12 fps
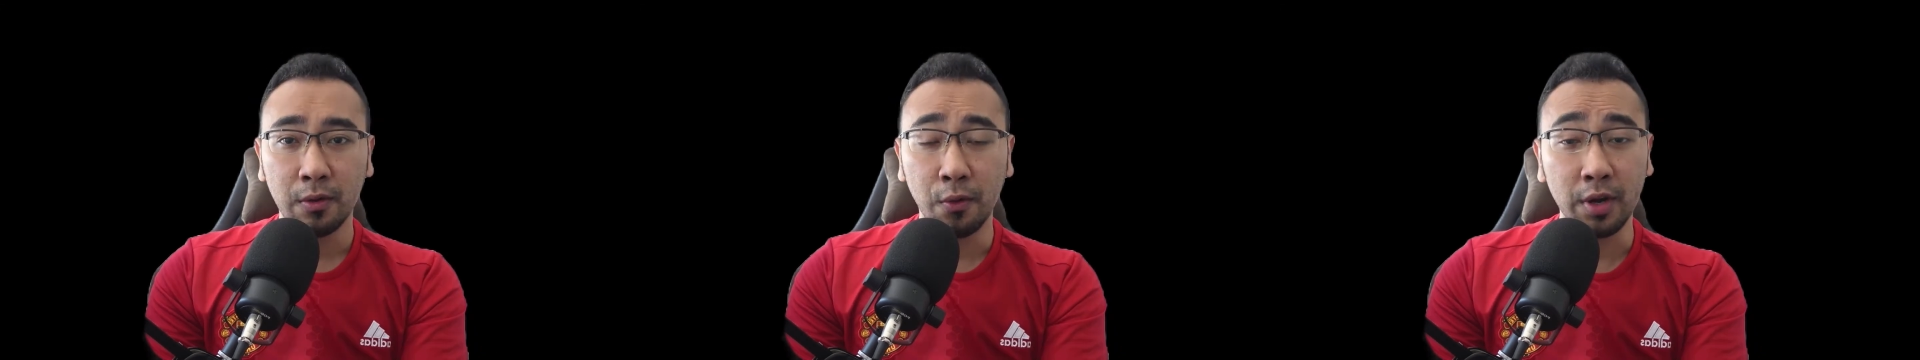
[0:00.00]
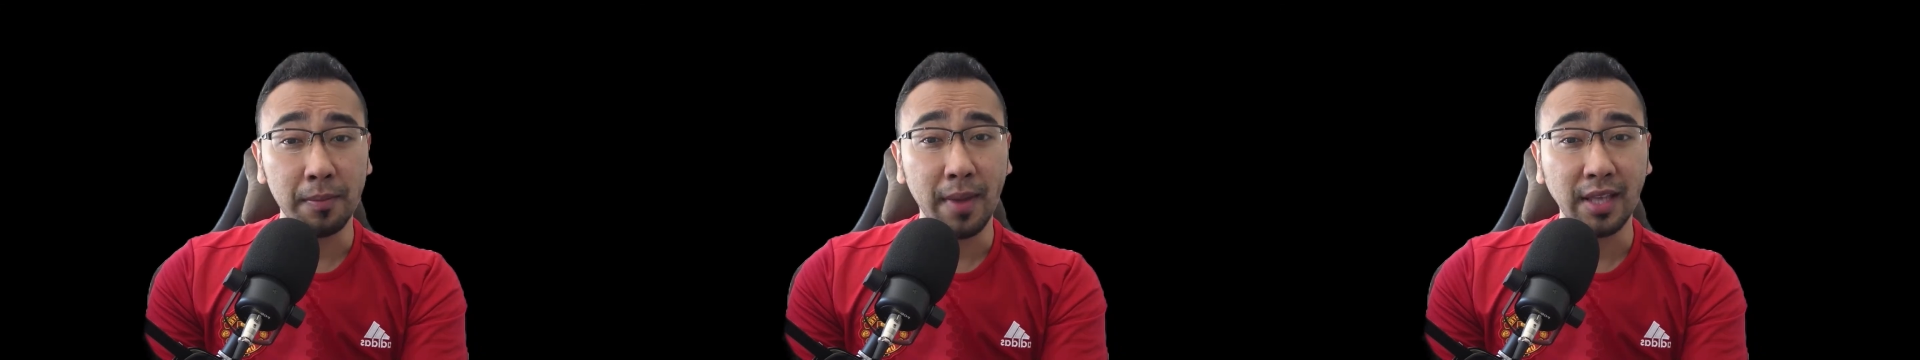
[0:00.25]

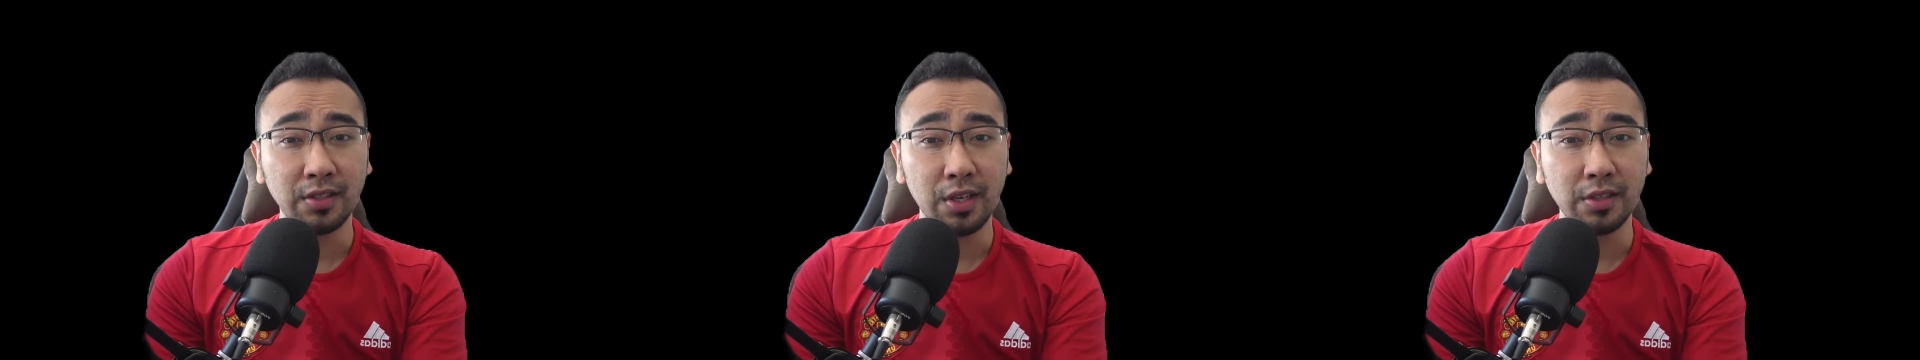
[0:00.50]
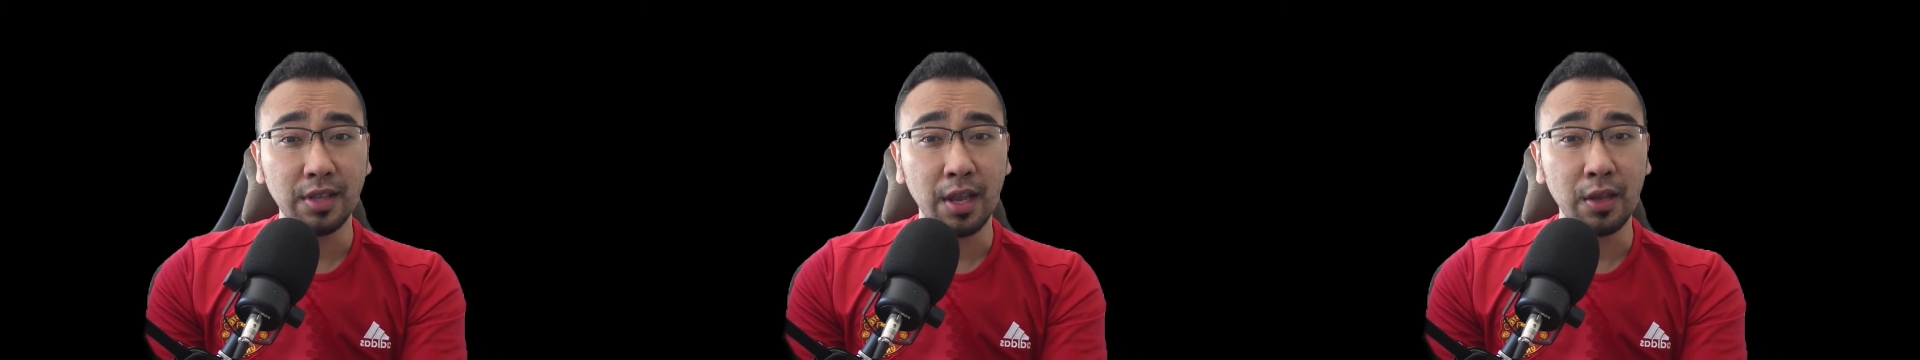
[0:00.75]
One of the best
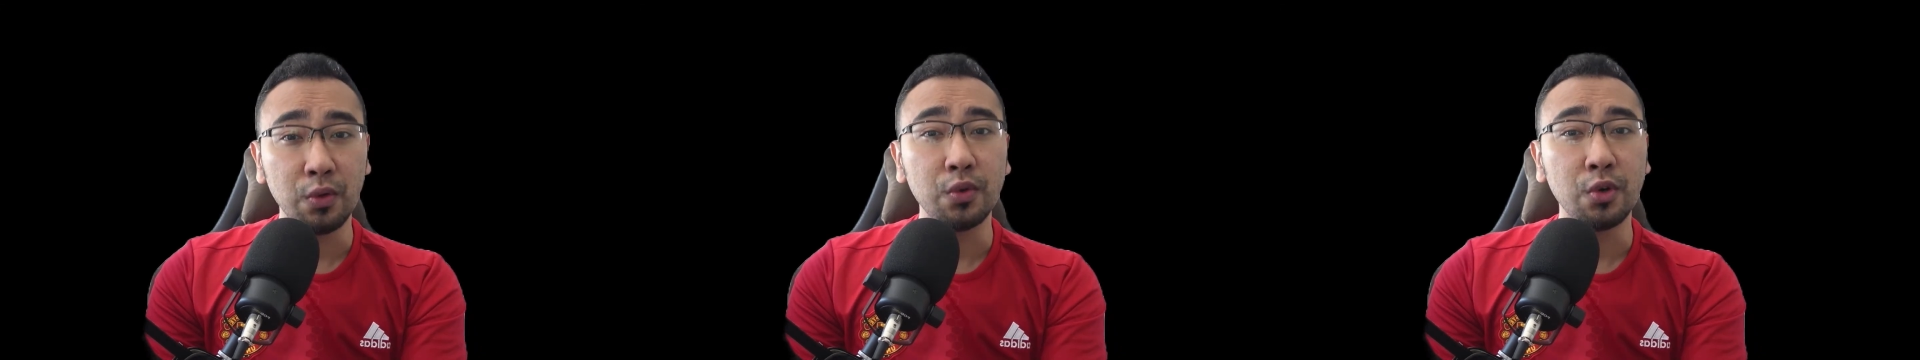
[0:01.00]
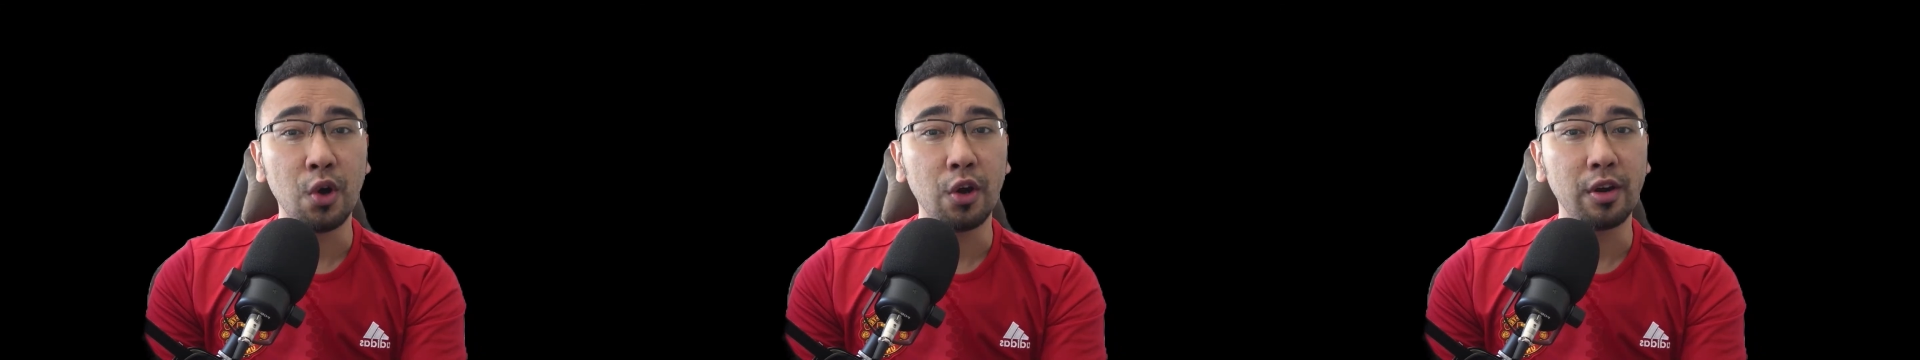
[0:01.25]
thing is that you
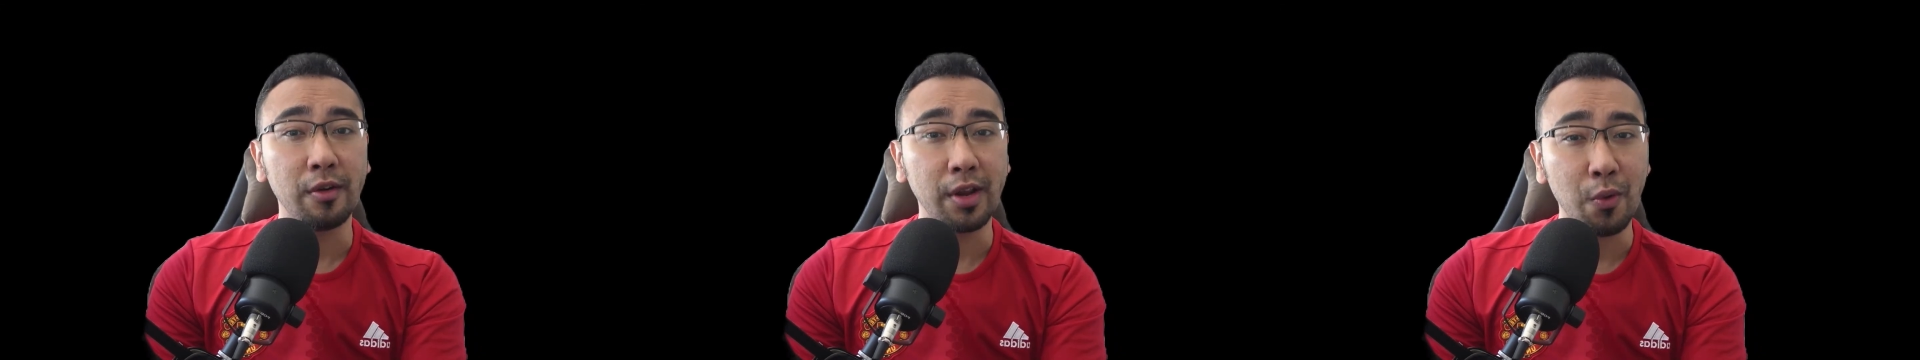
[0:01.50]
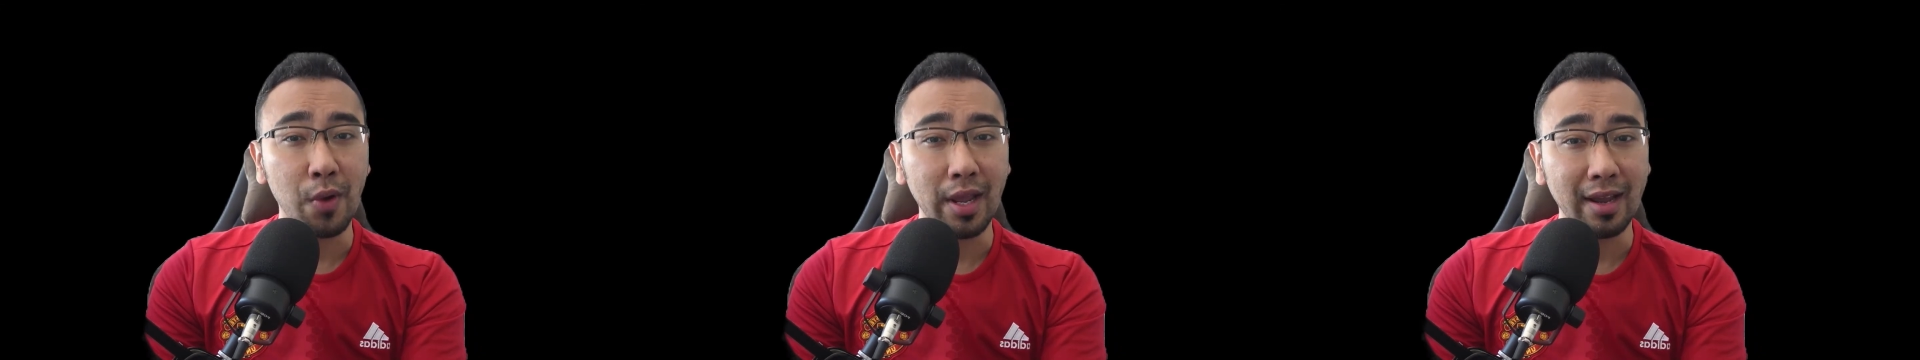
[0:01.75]
do not
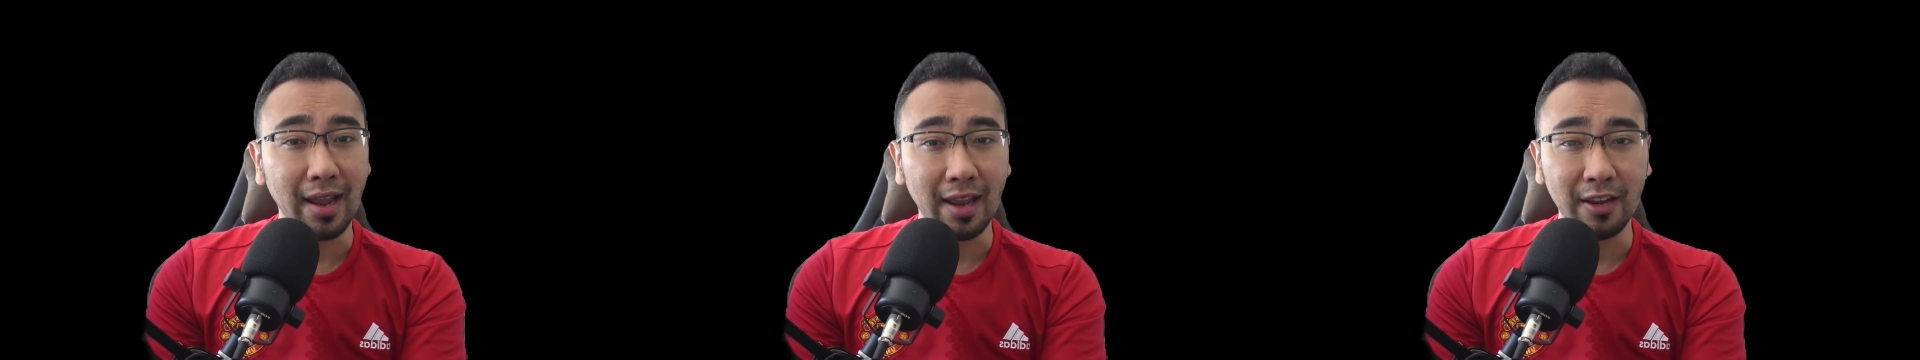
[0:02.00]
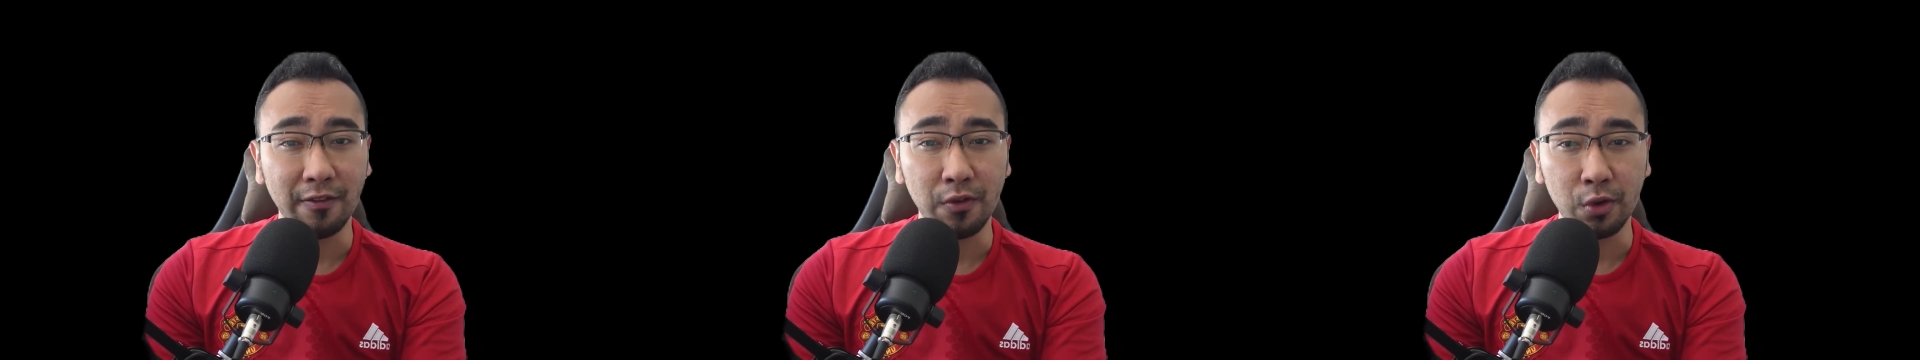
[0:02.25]
require
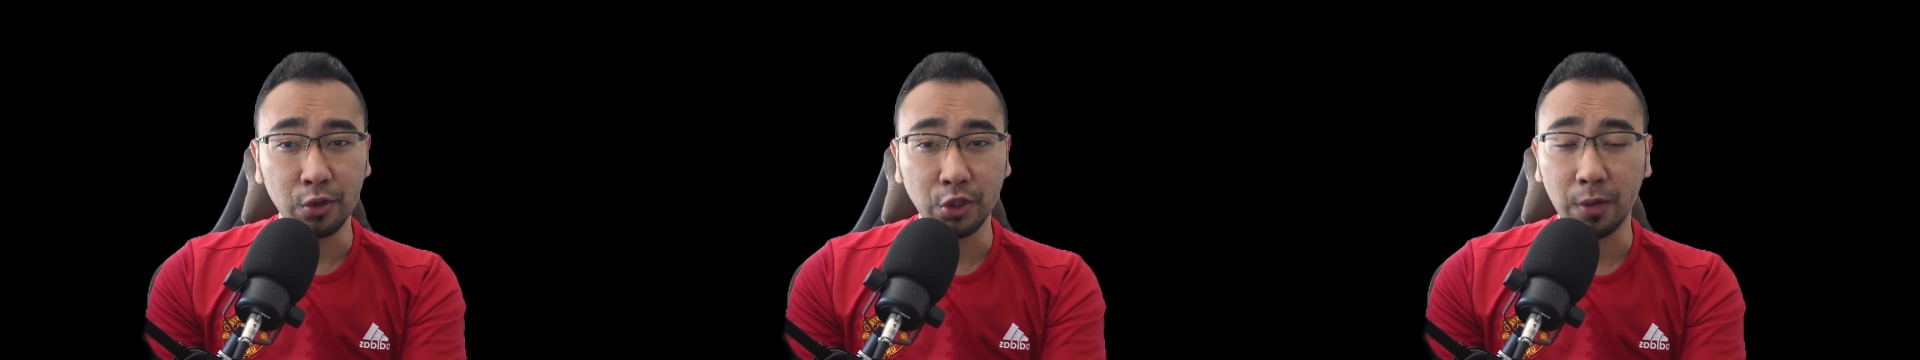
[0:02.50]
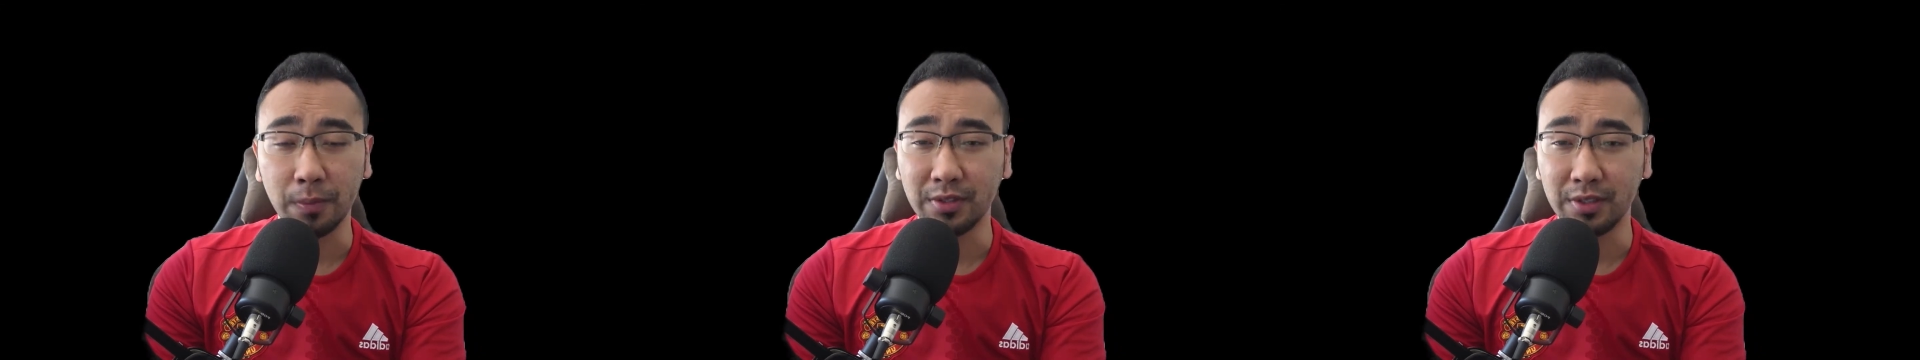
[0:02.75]
any
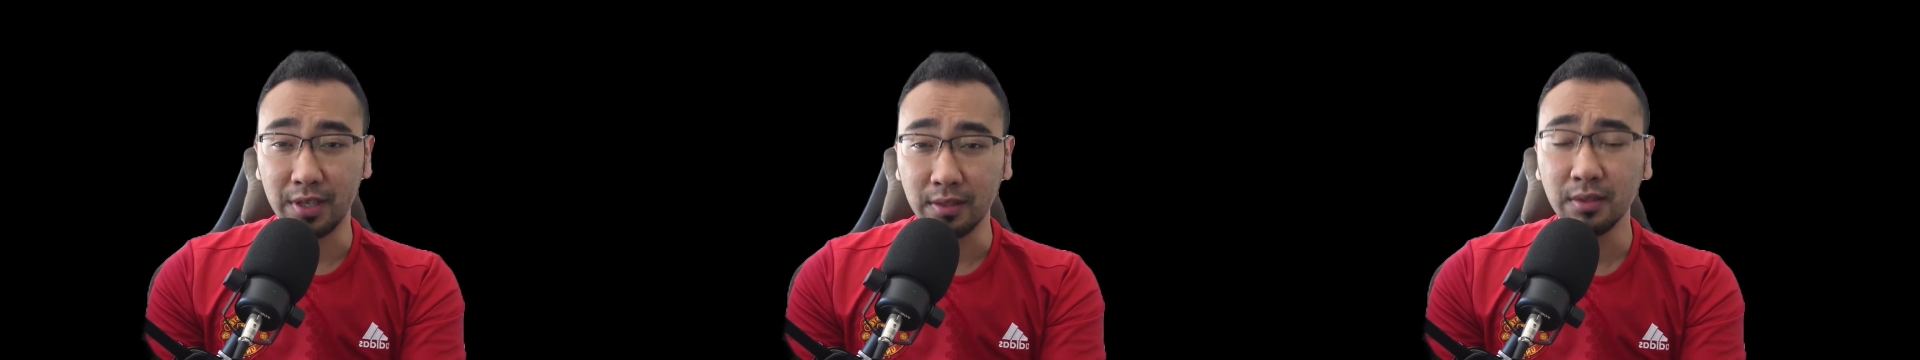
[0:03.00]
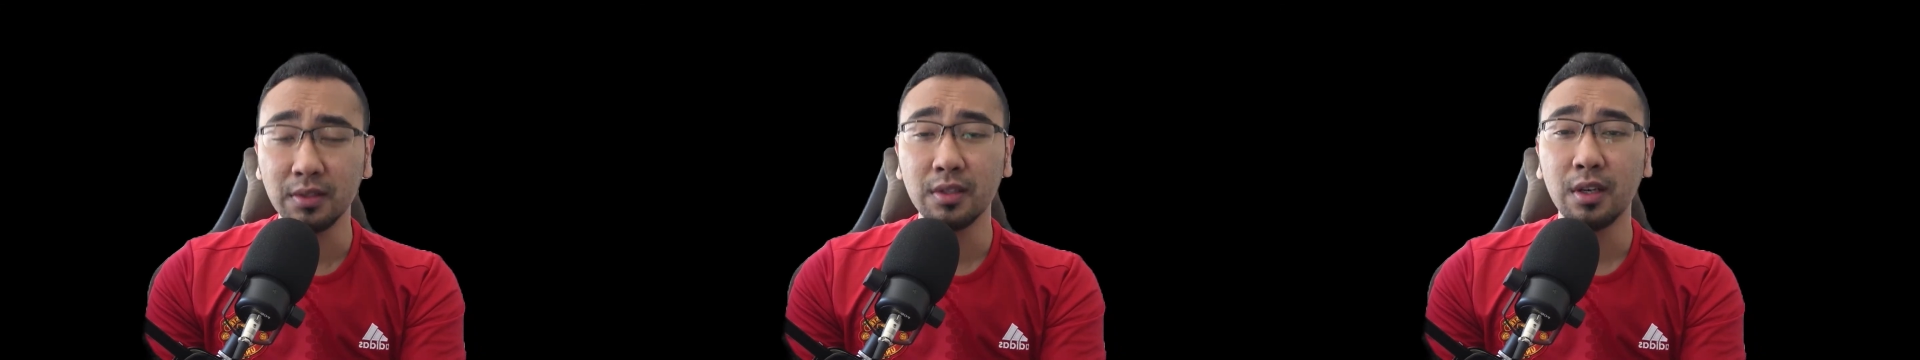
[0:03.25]
Photoshop
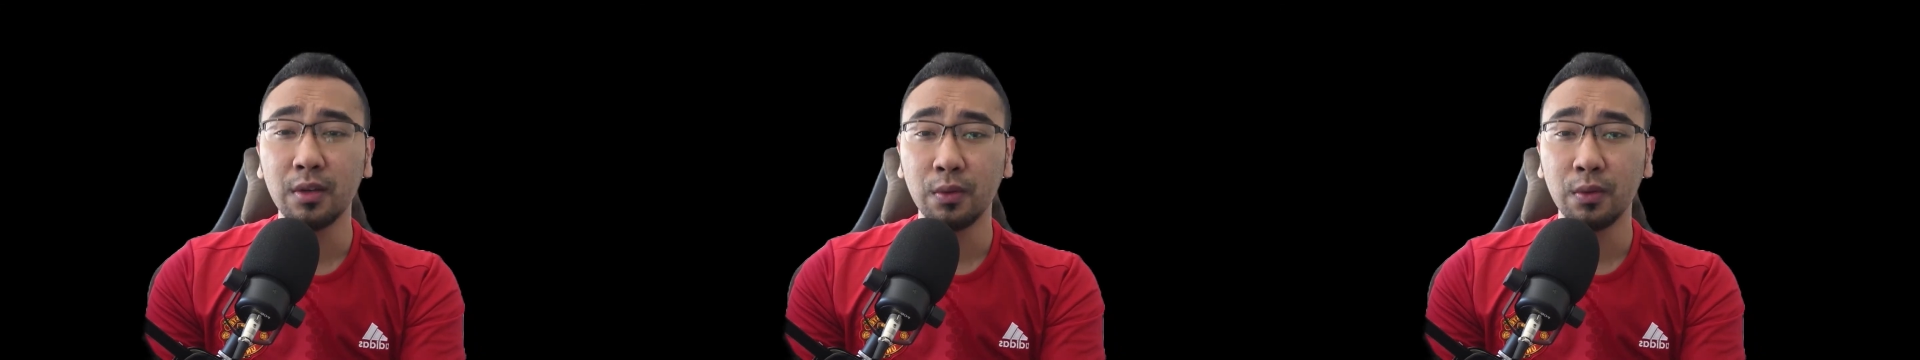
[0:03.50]
skills